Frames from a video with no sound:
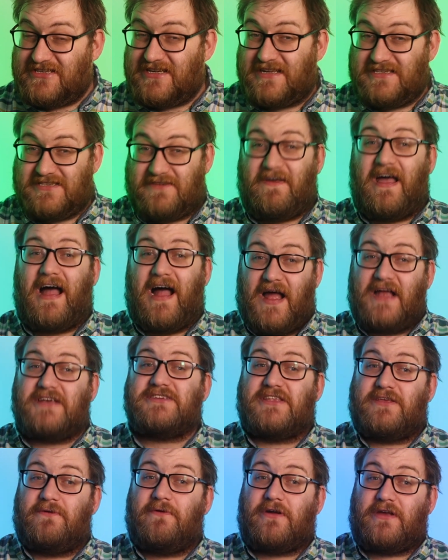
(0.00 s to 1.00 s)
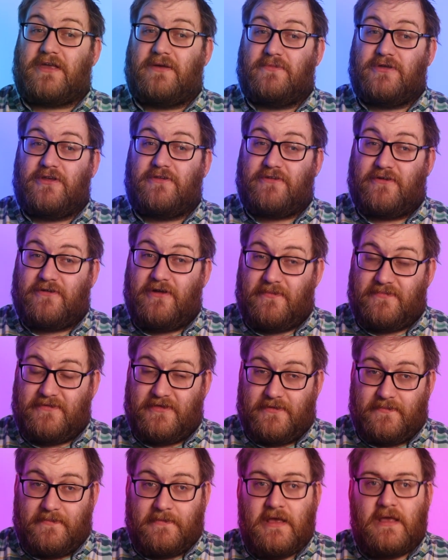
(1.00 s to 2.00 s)
chance of actually working when you turn up to
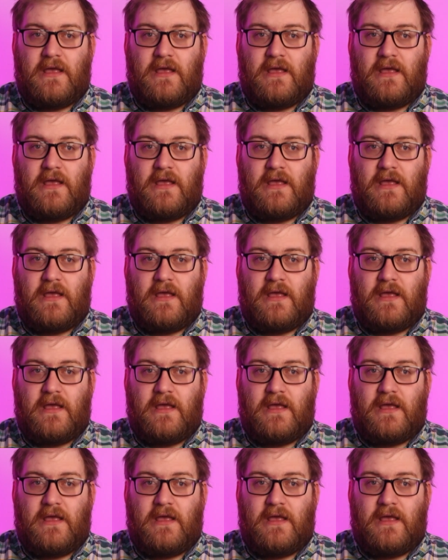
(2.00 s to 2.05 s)
them.